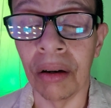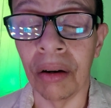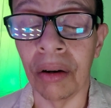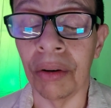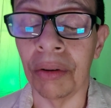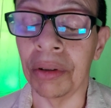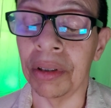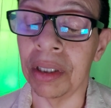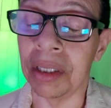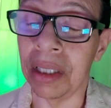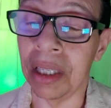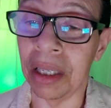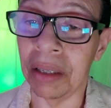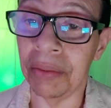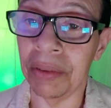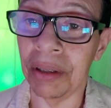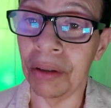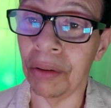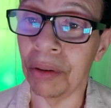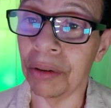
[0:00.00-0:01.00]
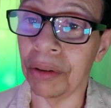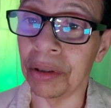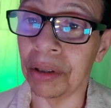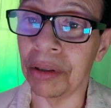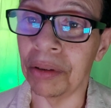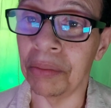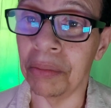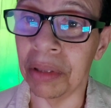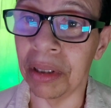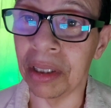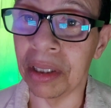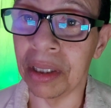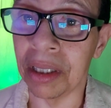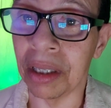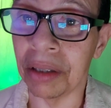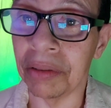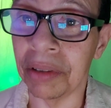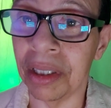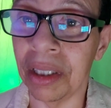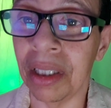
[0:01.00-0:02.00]
or the navy or the
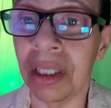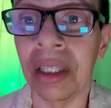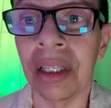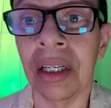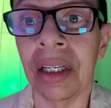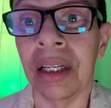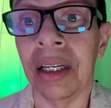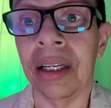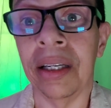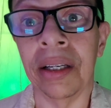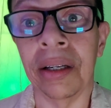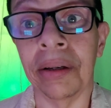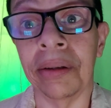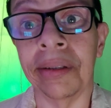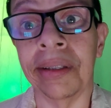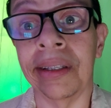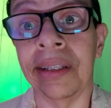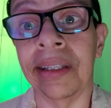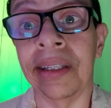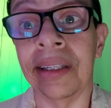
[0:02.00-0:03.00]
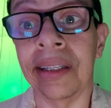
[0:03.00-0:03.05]
military, you know,